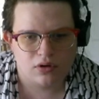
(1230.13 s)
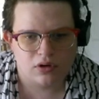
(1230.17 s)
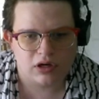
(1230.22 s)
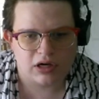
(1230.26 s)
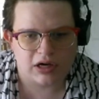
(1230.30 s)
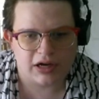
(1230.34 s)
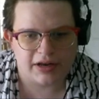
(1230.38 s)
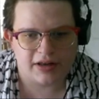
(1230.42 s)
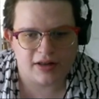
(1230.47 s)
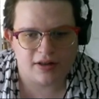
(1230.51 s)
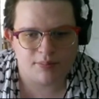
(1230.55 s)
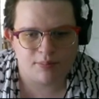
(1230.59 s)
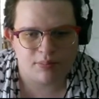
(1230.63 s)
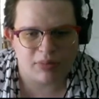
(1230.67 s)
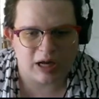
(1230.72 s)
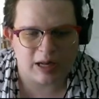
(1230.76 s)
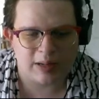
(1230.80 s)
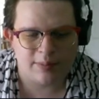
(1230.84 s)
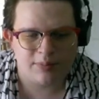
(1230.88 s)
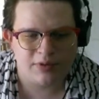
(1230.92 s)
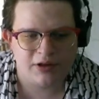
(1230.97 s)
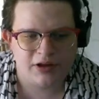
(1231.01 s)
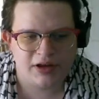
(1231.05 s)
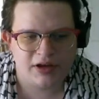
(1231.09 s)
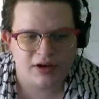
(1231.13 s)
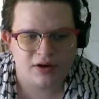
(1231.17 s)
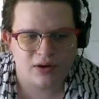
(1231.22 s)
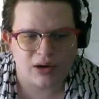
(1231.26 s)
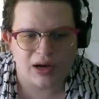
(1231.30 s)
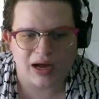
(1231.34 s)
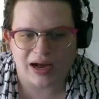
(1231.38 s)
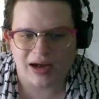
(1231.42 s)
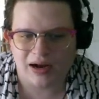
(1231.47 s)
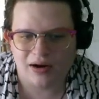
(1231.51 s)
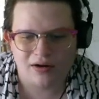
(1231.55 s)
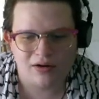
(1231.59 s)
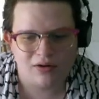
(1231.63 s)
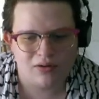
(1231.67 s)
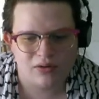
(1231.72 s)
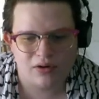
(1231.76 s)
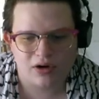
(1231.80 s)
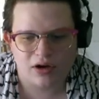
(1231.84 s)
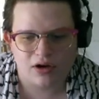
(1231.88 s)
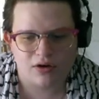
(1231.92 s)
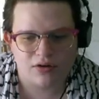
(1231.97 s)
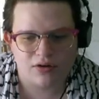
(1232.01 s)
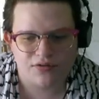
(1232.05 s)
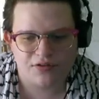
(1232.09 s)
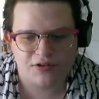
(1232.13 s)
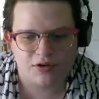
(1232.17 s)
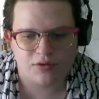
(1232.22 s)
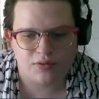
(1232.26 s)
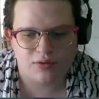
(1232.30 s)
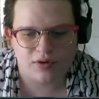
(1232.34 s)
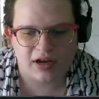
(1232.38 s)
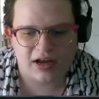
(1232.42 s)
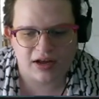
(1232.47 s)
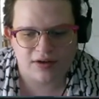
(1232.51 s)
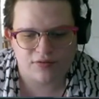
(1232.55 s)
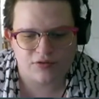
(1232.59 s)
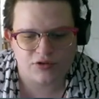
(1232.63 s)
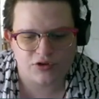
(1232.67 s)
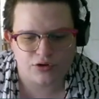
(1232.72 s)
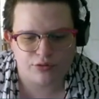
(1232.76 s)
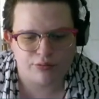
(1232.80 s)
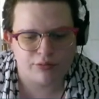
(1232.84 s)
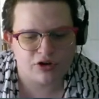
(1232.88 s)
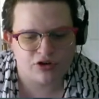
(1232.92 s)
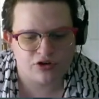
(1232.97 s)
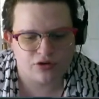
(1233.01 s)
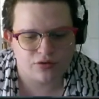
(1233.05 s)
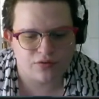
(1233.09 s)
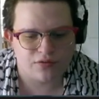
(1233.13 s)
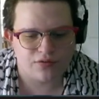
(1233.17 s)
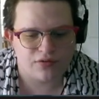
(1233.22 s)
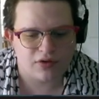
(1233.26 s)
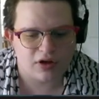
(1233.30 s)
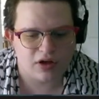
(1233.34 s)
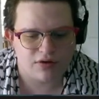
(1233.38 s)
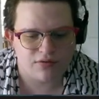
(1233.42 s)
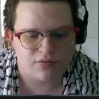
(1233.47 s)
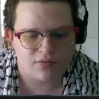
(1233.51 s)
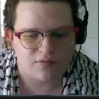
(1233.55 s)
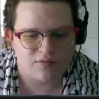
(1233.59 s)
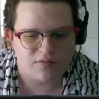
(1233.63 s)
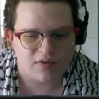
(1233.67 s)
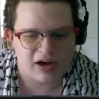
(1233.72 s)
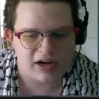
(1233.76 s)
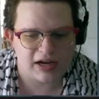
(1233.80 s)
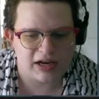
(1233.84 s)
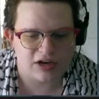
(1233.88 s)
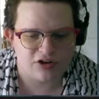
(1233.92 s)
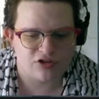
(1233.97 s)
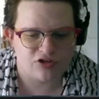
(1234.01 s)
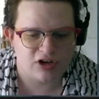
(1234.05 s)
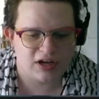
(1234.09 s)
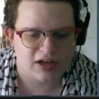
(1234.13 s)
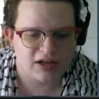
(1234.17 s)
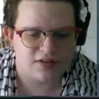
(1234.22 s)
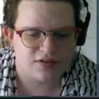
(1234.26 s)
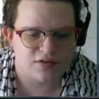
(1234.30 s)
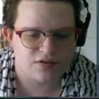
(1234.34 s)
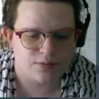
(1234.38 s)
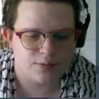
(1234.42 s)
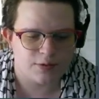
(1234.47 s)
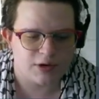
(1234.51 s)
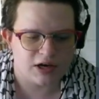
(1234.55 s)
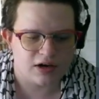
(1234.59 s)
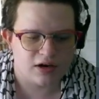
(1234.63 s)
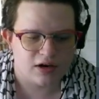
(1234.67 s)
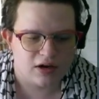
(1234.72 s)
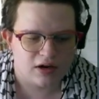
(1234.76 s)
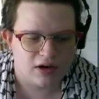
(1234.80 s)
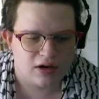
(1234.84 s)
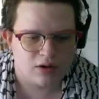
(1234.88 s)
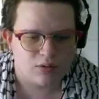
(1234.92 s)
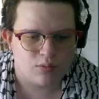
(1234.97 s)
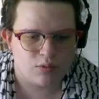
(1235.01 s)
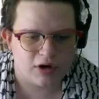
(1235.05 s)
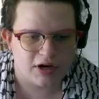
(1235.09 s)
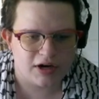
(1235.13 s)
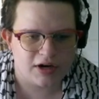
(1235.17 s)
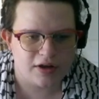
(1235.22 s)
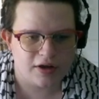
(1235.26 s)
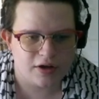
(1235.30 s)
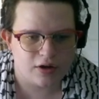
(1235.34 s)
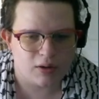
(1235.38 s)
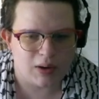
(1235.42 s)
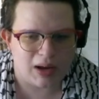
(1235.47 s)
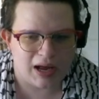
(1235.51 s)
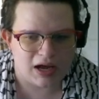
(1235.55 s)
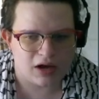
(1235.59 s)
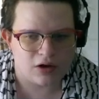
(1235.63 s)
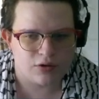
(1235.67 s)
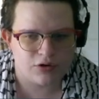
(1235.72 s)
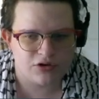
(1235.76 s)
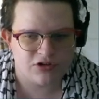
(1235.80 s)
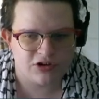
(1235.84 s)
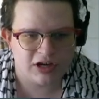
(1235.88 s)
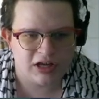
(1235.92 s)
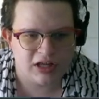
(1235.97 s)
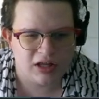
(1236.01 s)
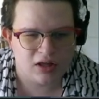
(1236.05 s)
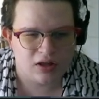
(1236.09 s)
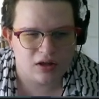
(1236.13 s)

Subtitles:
And then Poplio, I don't know if you have too much of a fighting chance, but we're going to go Aqua Jet.